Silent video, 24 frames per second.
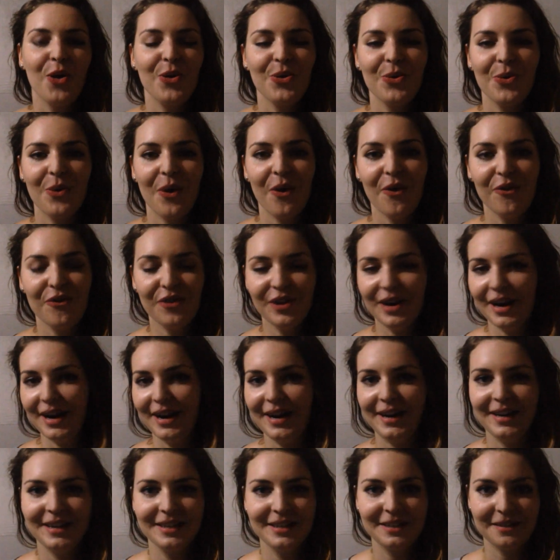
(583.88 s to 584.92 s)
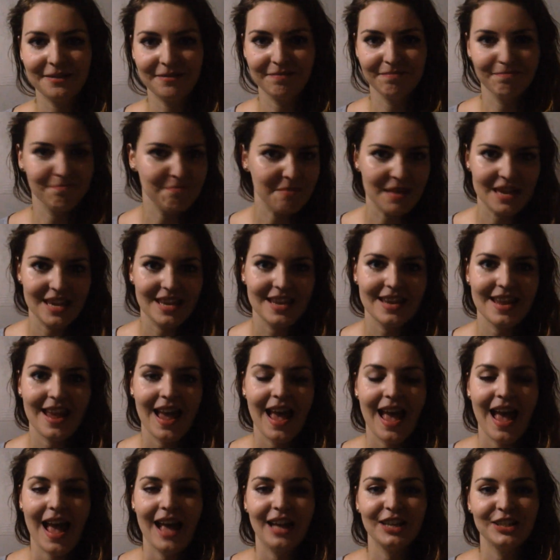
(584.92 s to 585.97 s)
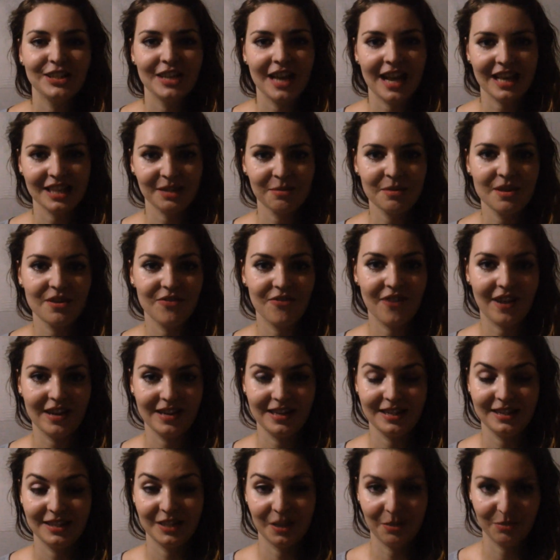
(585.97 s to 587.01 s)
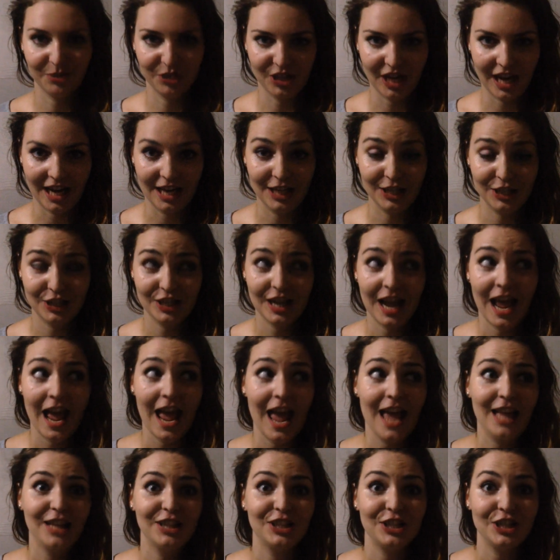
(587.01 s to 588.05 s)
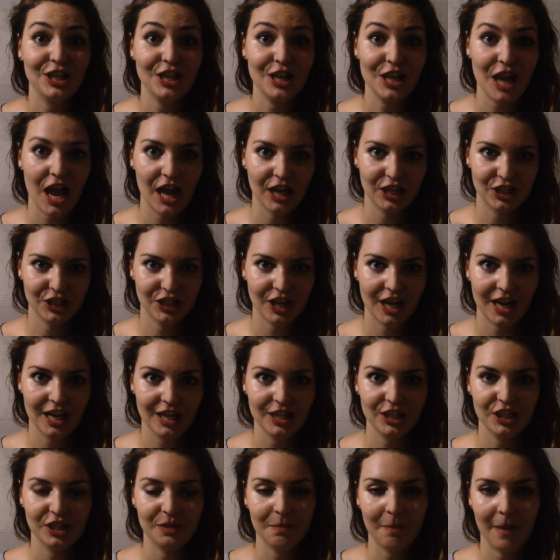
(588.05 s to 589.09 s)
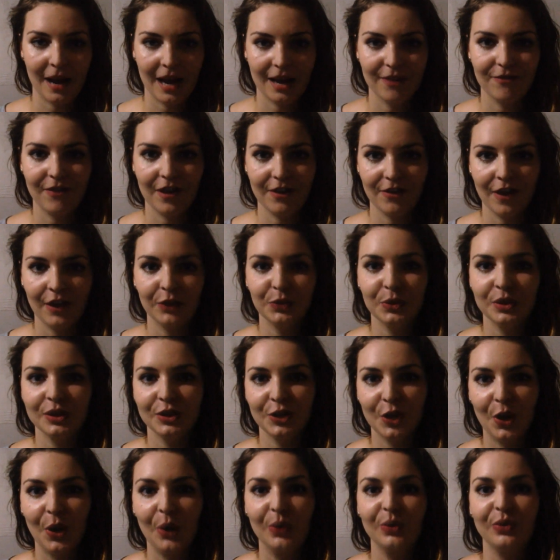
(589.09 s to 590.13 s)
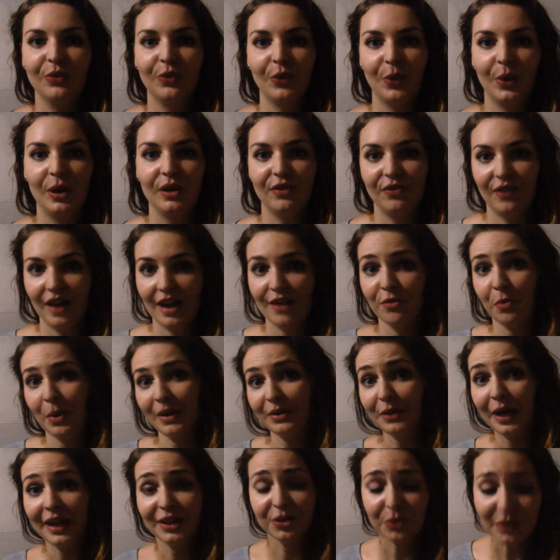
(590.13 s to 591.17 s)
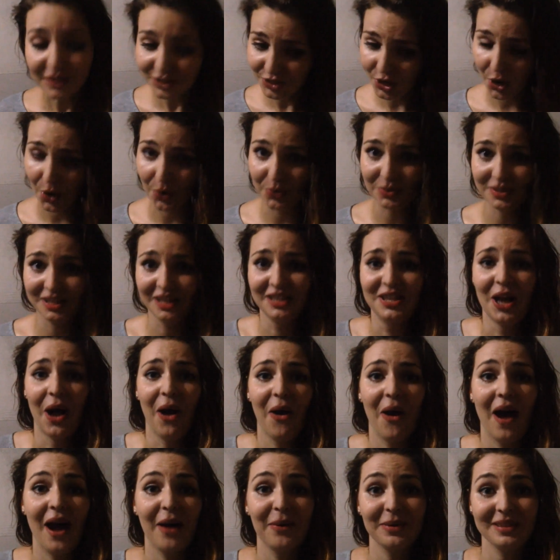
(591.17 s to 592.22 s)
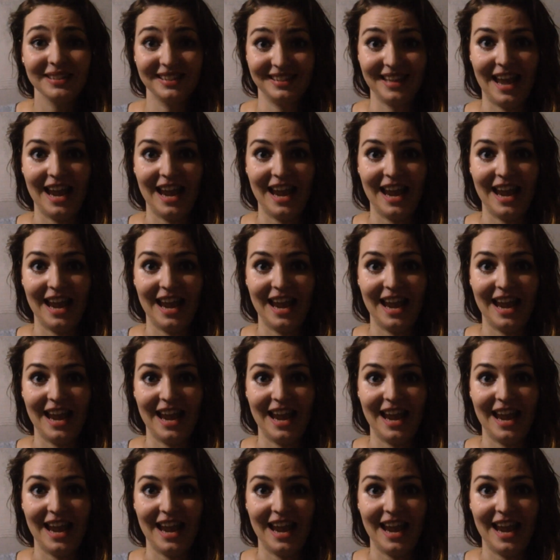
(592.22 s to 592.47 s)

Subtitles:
who overheard me and she asked me if I need some change. And she exchanged my 500 note for 5 100 notes, so I was